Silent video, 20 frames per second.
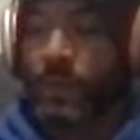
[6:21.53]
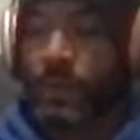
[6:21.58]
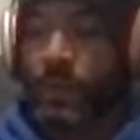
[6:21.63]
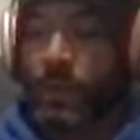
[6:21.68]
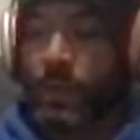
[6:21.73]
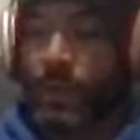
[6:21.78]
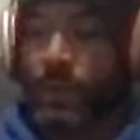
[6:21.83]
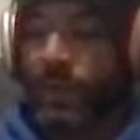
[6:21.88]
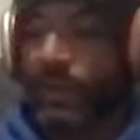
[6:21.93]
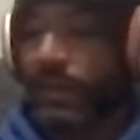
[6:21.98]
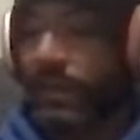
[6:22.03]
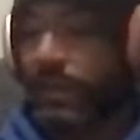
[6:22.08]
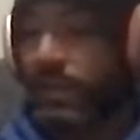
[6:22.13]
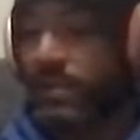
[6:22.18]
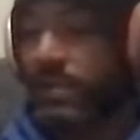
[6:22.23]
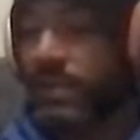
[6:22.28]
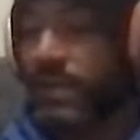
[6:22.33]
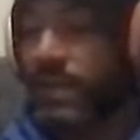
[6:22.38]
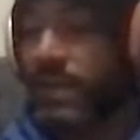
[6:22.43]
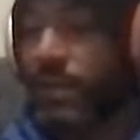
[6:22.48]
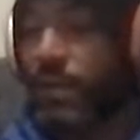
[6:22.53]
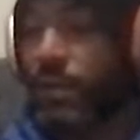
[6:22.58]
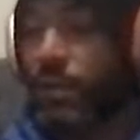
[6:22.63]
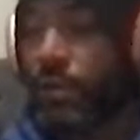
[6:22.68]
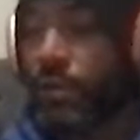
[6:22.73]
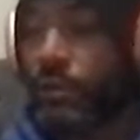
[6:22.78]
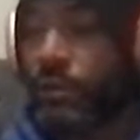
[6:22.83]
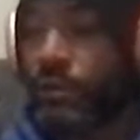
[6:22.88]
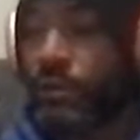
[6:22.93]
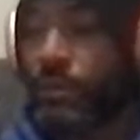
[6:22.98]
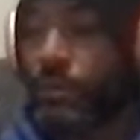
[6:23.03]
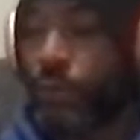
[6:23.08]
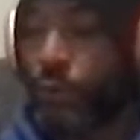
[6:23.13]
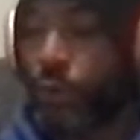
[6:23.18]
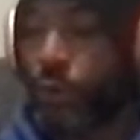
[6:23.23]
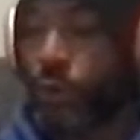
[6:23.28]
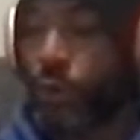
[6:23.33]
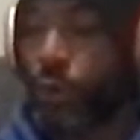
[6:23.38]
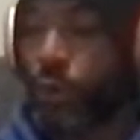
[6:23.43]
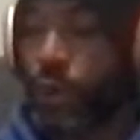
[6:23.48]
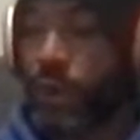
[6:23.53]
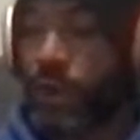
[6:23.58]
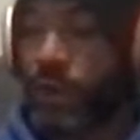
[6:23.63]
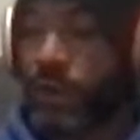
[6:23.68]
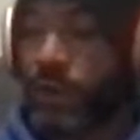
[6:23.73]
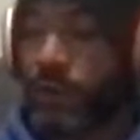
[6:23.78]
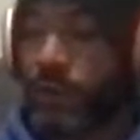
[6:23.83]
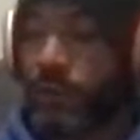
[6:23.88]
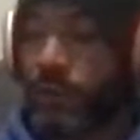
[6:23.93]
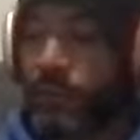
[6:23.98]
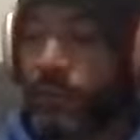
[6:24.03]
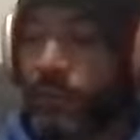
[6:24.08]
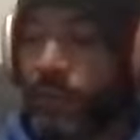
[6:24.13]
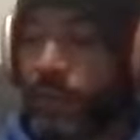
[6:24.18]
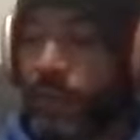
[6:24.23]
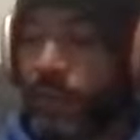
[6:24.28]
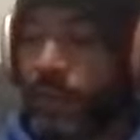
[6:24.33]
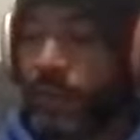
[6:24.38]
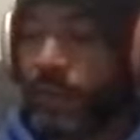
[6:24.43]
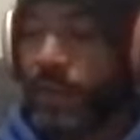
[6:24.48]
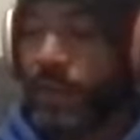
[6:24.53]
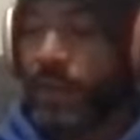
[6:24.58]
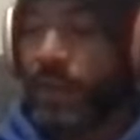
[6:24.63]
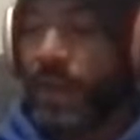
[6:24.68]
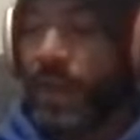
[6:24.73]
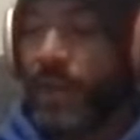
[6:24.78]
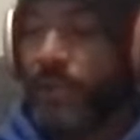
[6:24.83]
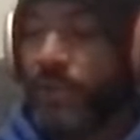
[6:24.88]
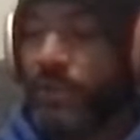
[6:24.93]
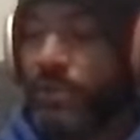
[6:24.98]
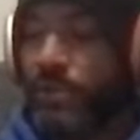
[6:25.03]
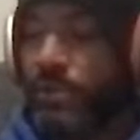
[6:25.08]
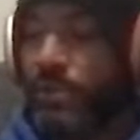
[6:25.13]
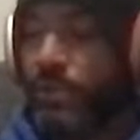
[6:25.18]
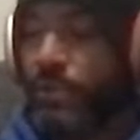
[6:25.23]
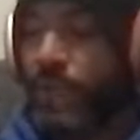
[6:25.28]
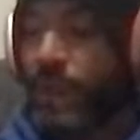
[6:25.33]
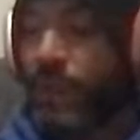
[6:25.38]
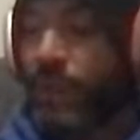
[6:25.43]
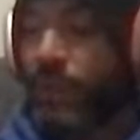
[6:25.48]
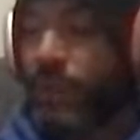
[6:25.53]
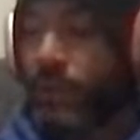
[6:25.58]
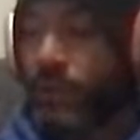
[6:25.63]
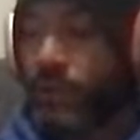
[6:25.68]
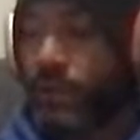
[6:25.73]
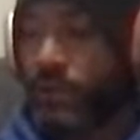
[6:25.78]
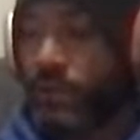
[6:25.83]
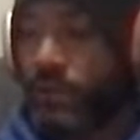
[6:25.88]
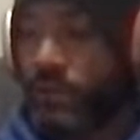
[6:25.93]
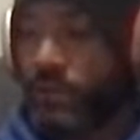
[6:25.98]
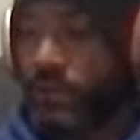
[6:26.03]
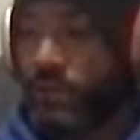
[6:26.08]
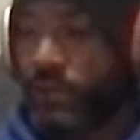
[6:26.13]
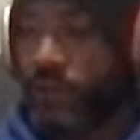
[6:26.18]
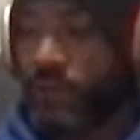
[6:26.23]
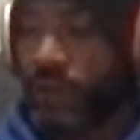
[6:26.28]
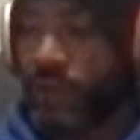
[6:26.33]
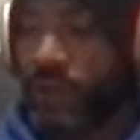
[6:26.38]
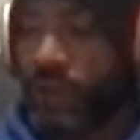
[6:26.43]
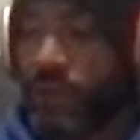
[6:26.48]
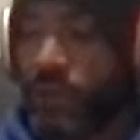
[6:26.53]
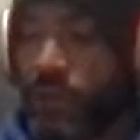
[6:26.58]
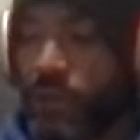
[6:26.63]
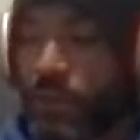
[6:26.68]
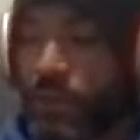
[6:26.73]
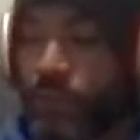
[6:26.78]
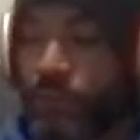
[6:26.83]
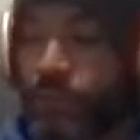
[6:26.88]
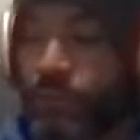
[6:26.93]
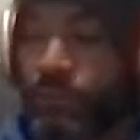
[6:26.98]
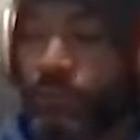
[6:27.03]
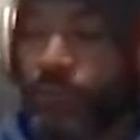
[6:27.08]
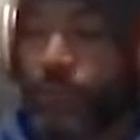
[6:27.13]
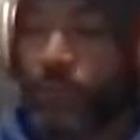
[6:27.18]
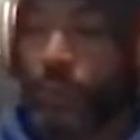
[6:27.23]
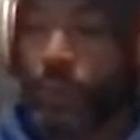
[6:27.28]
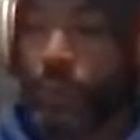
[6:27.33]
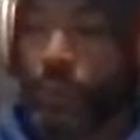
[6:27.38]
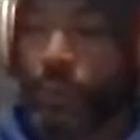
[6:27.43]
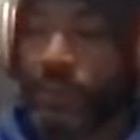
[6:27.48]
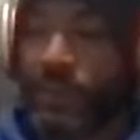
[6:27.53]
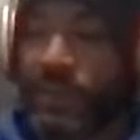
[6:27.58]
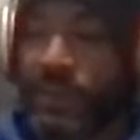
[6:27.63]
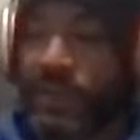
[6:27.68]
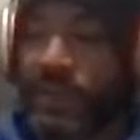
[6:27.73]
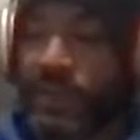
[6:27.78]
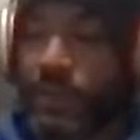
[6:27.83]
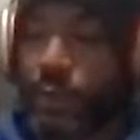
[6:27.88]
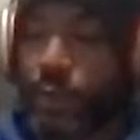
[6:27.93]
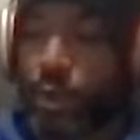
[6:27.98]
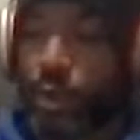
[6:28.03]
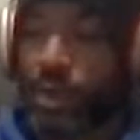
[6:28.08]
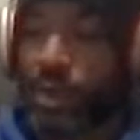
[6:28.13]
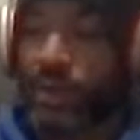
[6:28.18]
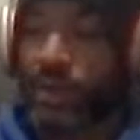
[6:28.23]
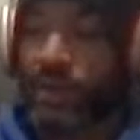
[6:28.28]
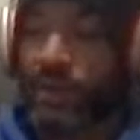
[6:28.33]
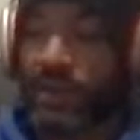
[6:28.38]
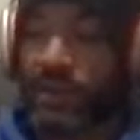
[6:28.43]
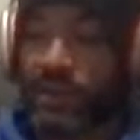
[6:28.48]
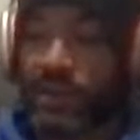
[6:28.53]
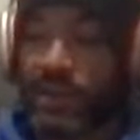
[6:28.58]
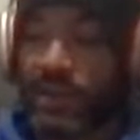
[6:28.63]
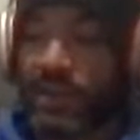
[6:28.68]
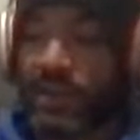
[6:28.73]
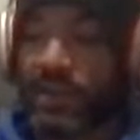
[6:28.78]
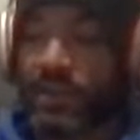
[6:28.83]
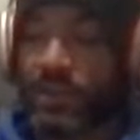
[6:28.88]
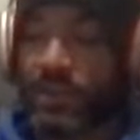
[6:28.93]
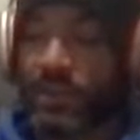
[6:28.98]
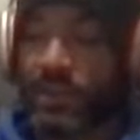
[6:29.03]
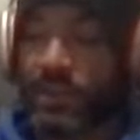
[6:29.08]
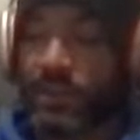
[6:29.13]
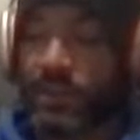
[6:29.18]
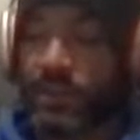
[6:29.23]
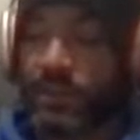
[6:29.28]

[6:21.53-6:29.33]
With the kids getting older and more aware, I was too paranoid to use crack at home, worried they'd walk in and catch me.